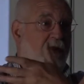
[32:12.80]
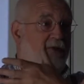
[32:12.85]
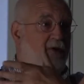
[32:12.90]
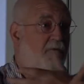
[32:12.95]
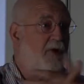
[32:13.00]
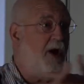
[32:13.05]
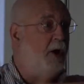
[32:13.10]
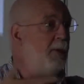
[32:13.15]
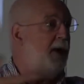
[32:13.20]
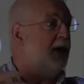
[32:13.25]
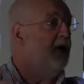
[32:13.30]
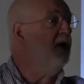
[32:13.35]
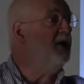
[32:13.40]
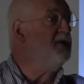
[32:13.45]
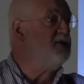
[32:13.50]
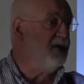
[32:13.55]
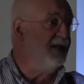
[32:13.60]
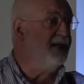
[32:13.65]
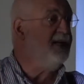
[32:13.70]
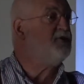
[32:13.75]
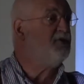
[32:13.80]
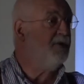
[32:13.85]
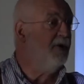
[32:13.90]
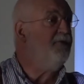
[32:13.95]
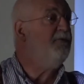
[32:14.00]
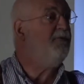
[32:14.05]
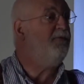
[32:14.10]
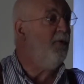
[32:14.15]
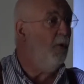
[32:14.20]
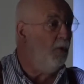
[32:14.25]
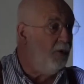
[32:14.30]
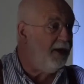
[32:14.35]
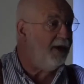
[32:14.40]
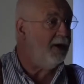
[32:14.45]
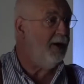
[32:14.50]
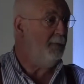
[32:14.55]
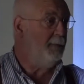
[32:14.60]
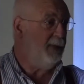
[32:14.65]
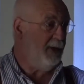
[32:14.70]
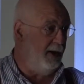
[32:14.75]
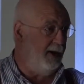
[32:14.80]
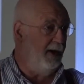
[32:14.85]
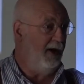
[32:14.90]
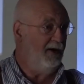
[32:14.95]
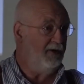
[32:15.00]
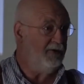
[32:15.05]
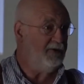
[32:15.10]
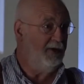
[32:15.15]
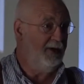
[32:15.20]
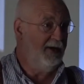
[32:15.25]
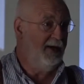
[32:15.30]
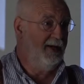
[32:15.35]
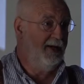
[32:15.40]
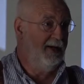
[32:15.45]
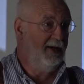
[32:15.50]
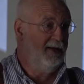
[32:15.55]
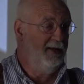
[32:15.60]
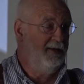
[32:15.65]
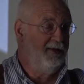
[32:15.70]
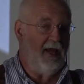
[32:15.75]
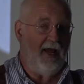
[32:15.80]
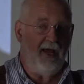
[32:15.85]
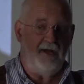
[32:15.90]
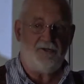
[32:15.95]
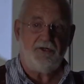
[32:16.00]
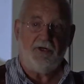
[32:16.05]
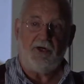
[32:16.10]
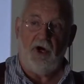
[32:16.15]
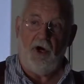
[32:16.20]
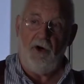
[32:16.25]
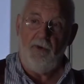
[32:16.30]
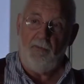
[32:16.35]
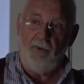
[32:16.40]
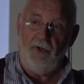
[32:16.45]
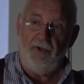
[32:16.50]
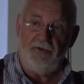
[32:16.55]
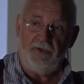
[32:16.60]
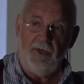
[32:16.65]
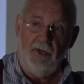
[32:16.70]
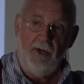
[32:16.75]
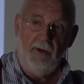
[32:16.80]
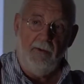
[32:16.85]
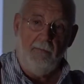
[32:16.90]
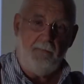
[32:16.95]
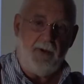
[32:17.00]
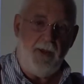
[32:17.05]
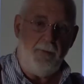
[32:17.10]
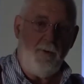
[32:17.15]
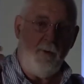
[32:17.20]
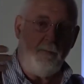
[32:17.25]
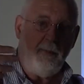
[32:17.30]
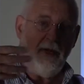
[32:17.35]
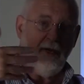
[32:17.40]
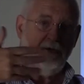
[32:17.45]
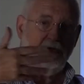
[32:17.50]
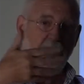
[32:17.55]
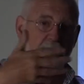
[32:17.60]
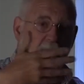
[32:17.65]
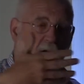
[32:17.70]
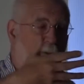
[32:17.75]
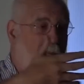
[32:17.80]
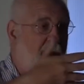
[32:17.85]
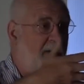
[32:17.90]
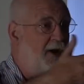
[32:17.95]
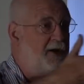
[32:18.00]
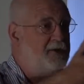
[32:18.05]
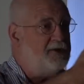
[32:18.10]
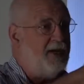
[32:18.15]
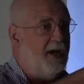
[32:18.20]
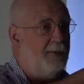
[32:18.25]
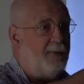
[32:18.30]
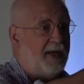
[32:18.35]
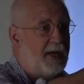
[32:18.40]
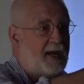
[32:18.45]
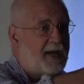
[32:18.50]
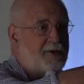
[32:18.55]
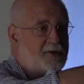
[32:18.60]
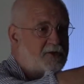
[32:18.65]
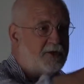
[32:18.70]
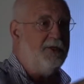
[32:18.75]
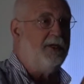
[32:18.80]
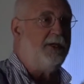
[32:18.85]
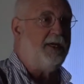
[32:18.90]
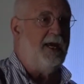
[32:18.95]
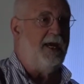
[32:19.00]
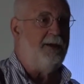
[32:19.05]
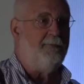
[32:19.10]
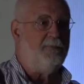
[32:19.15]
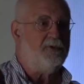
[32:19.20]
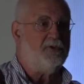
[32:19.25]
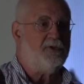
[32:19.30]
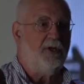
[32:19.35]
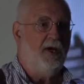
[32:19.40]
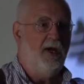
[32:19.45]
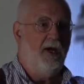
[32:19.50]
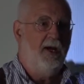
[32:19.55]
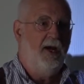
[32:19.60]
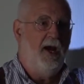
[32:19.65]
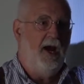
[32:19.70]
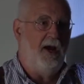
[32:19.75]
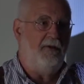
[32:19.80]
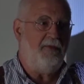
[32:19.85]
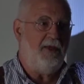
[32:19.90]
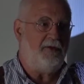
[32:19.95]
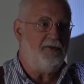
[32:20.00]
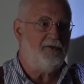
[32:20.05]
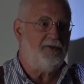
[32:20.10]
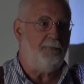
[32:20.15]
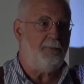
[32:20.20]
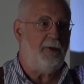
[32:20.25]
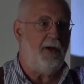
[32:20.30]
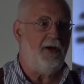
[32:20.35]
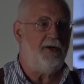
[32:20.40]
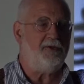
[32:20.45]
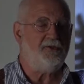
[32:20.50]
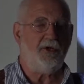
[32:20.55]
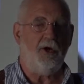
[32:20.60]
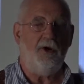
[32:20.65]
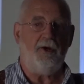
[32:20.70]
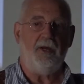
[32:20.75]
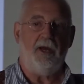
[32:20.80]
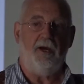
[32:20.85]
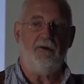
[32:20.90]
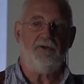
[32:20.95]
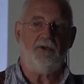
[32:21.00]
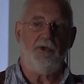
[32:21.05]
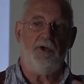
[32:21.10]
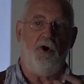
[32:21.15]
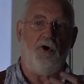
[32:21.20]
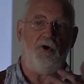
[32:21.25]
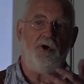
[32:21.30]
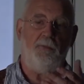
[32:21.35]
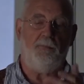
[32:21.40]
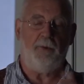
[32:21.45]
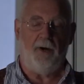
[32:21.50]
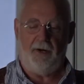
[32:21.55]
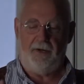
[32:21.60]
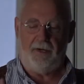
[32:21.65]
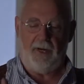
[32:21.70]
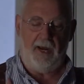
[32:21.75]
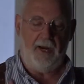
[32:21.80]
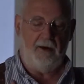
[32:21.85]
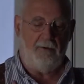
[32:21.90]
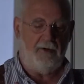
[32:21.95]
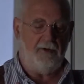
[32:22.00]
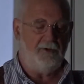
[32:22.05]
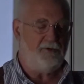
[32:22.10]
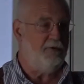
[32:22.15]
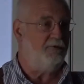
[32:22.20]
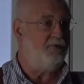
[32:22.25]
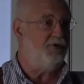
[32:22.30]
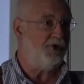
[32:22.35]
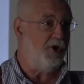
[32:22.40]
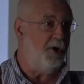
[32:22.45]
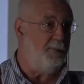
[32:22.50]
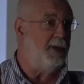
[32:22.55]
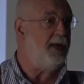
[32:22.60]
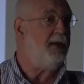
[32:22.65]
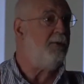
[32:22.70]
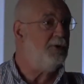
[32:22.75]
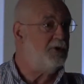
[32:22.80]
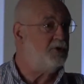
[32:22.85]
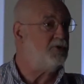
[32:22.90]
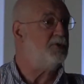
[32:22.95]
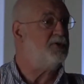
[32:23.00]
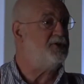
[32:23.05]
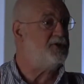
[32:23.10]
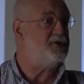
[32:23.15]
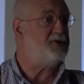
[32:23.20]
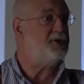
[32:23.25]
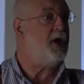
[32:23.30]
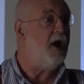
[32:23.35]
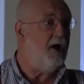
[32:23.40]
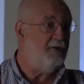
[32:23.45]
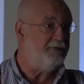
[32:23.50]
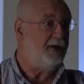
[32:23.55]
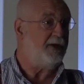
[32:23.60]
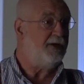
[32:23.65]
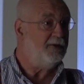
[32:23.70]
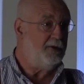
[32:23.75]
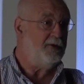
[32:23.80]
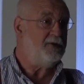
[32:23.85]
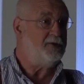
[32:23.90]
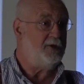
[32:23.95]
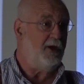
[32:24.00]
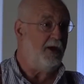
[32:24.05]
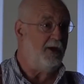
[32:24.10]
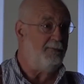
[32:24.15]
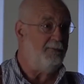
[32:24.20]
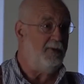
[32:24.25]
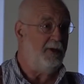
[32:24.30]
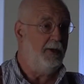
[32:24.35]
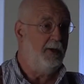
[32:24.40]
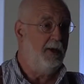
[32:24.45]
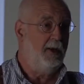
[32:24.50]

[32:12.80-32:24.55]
and the railway lines are literally falling apart. They had to cope with people being demobilised coming into the camps, and then supplies going out to the occupied areas of Germany, which was starving at the time,